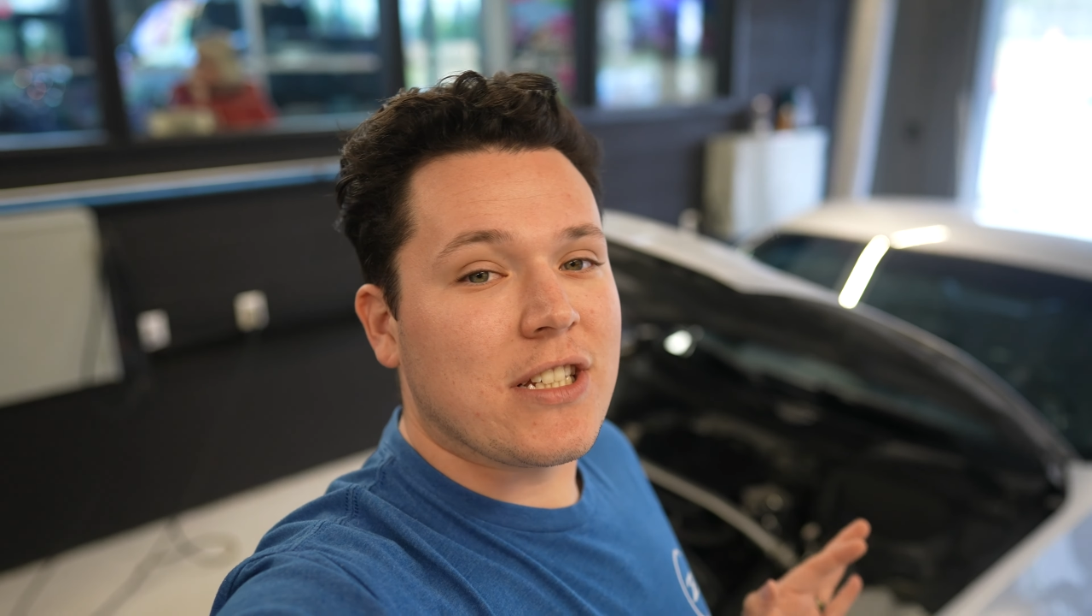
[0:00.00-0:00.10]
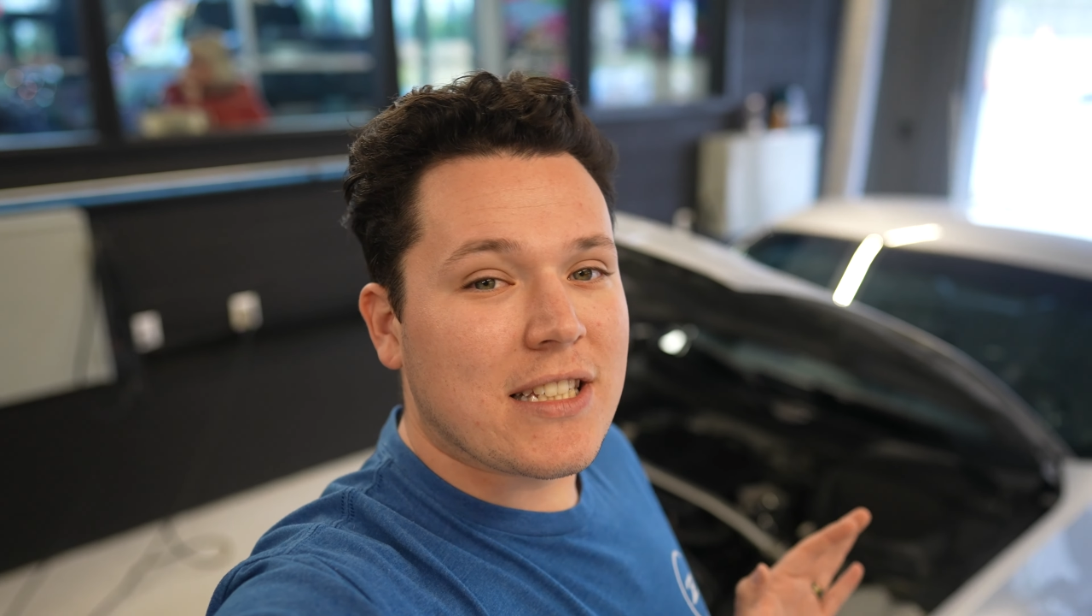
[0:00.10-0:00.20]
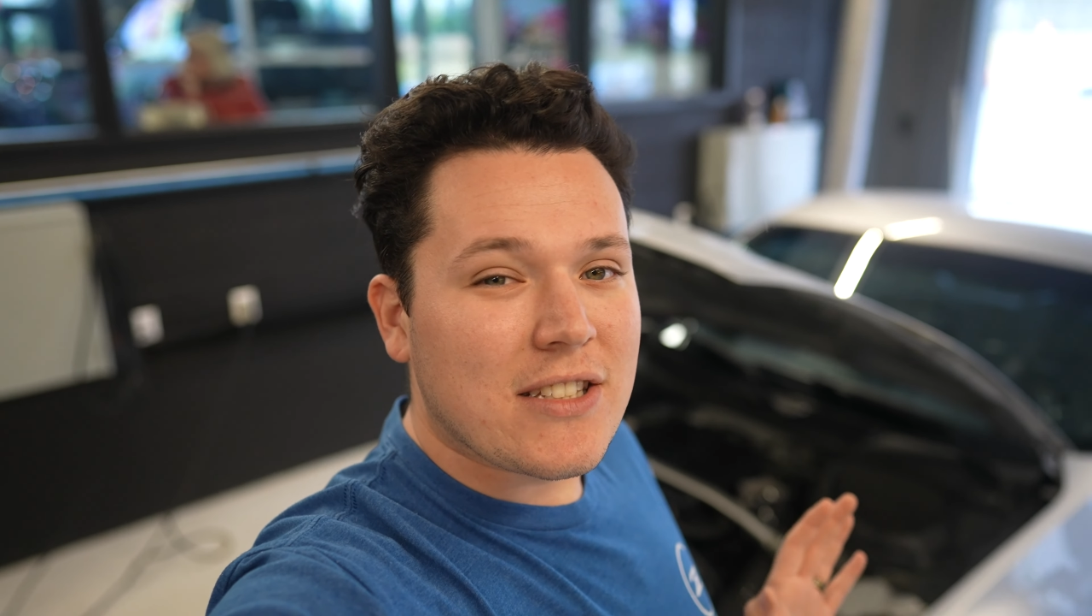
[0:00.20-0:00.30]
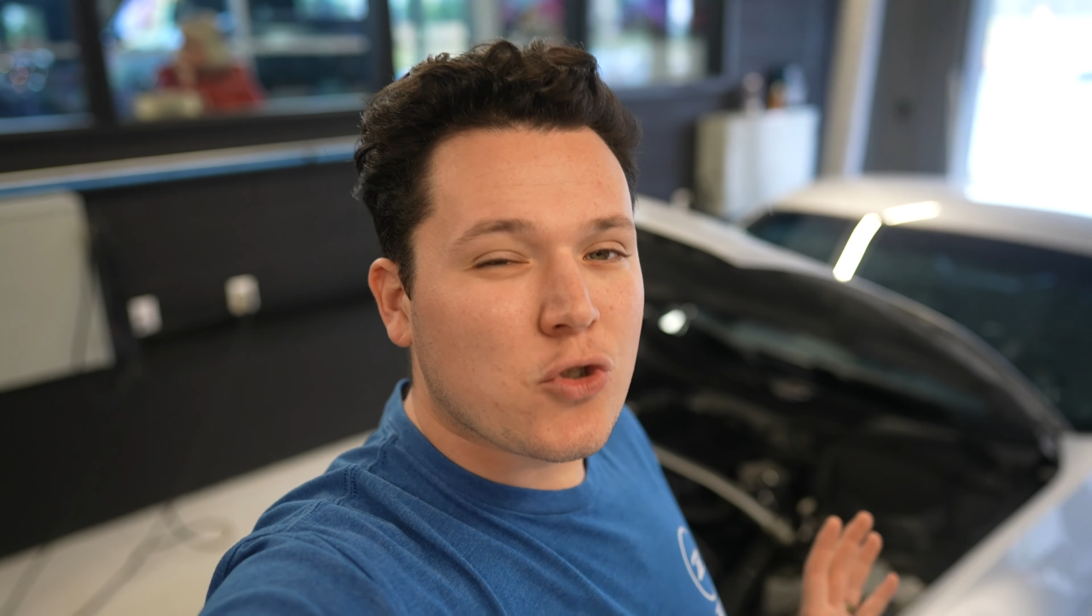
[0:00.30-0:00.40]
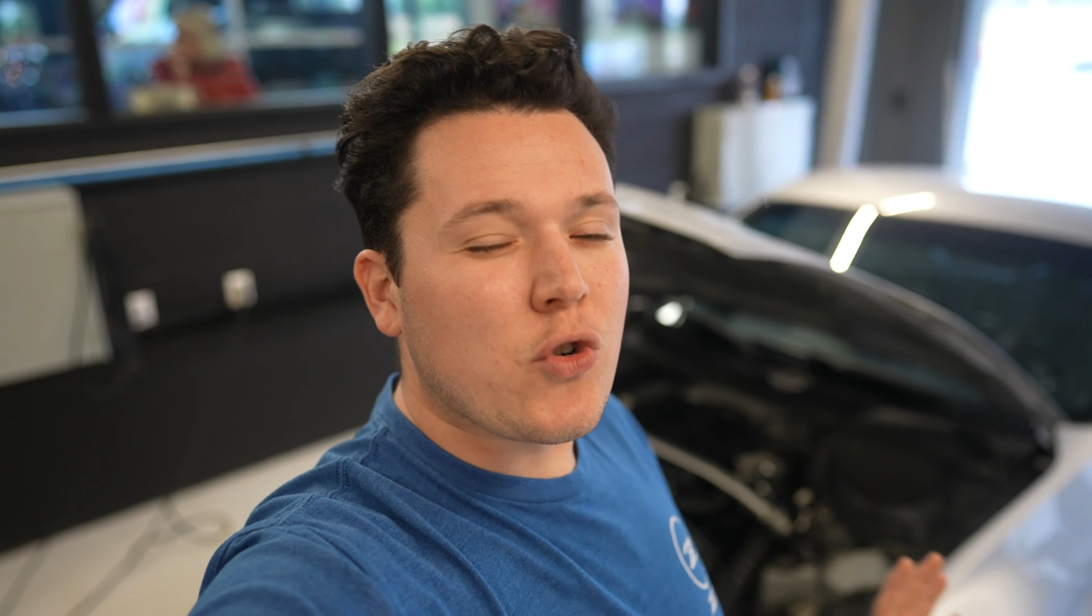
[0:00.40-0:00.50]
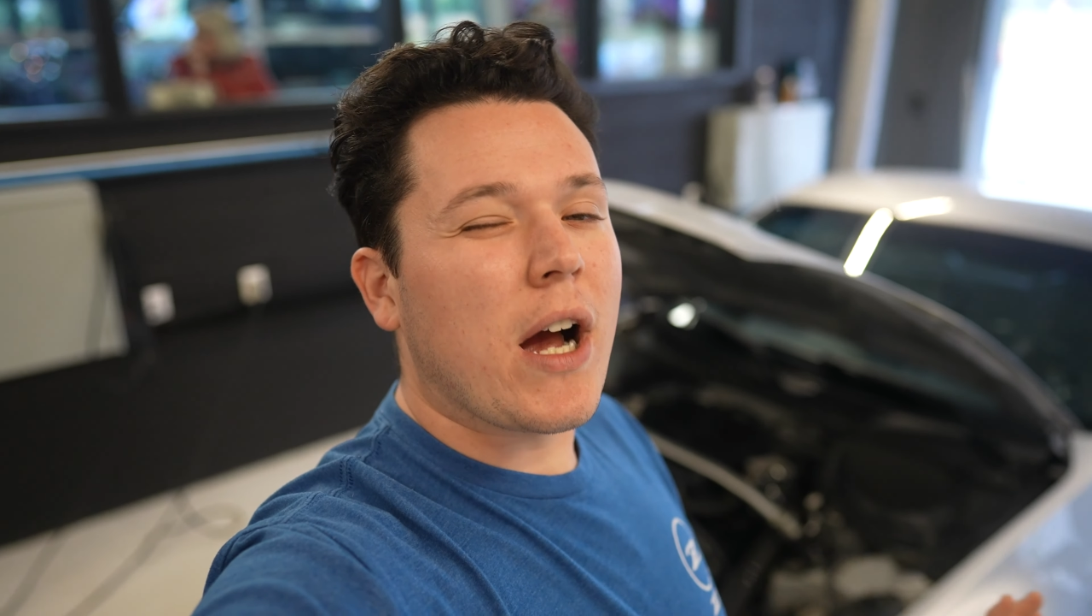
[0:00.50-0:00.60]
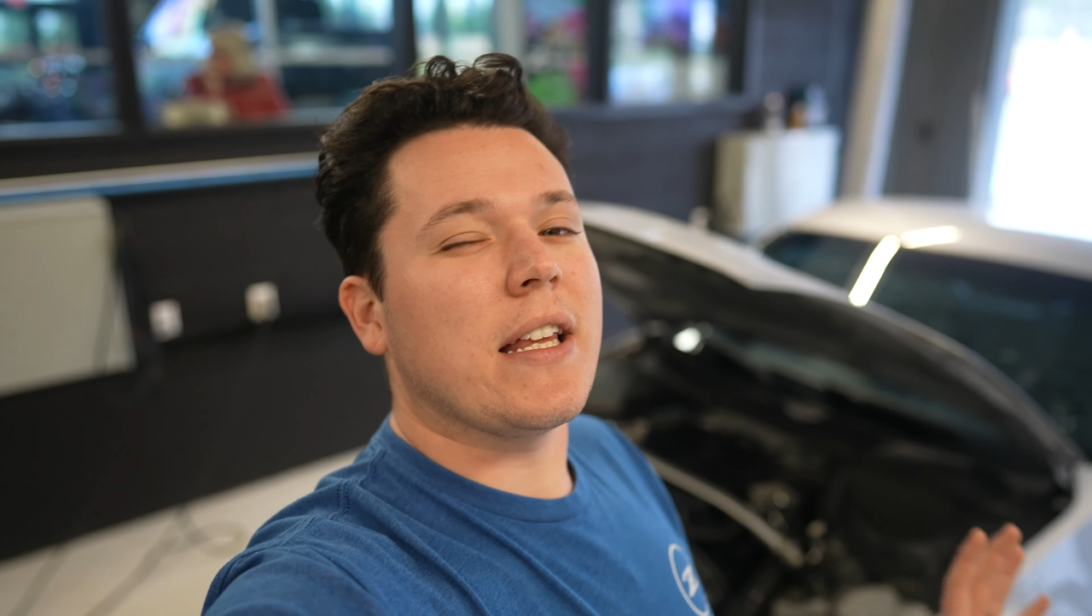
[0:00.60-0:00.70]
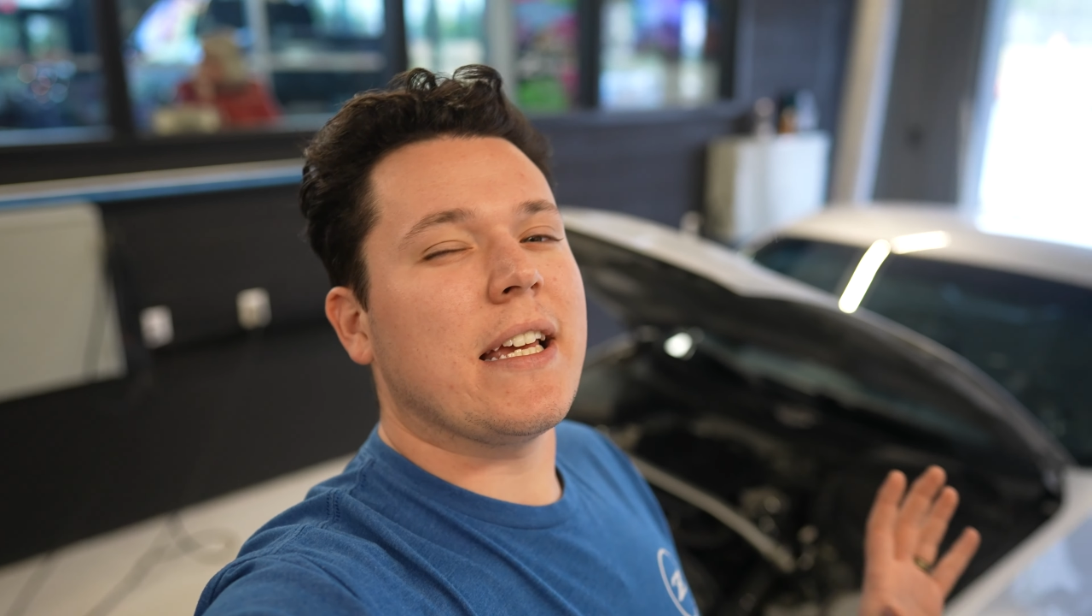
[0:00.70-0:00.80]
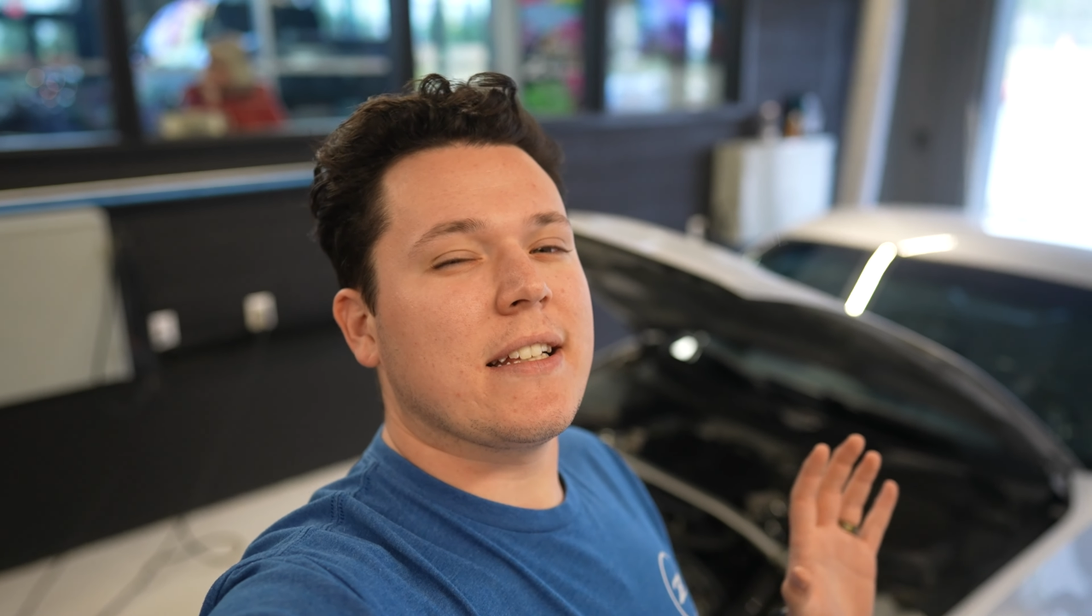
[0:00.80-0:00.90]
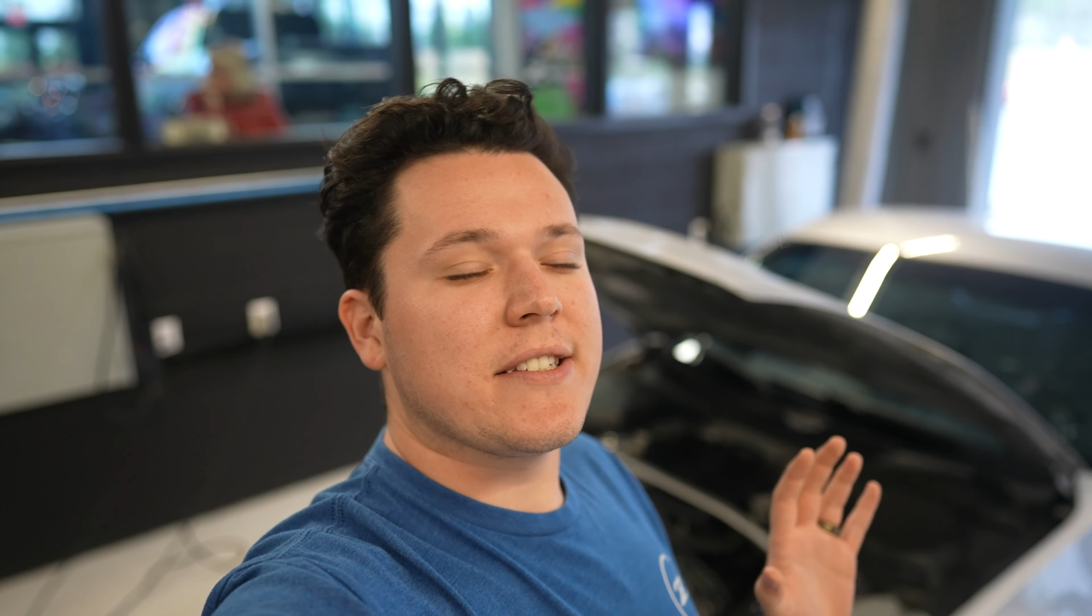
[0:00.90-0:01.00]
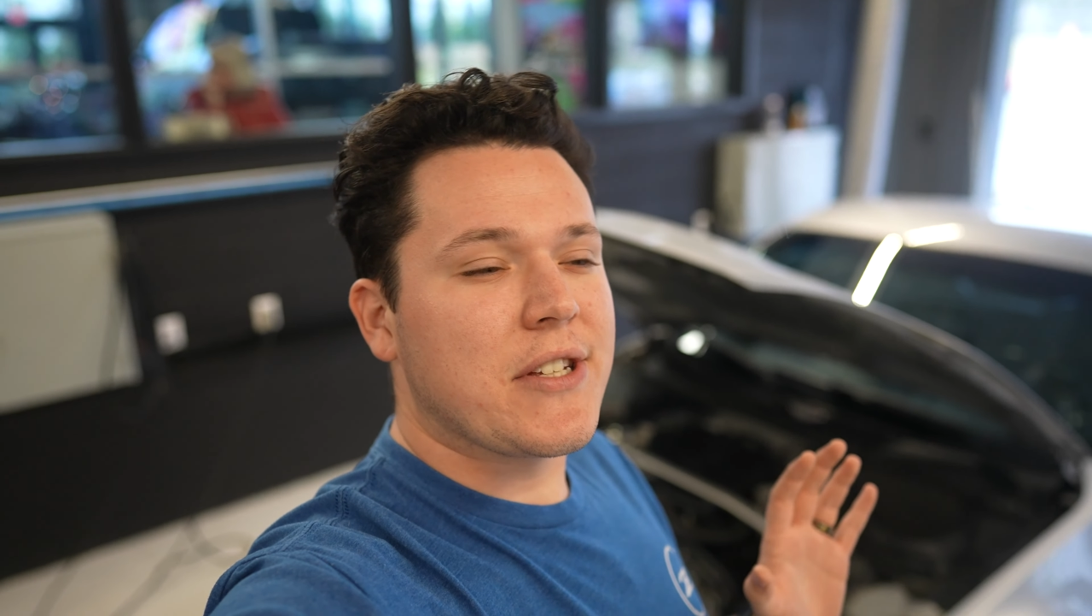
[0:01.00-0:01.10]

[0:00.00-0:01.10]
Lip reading: struggling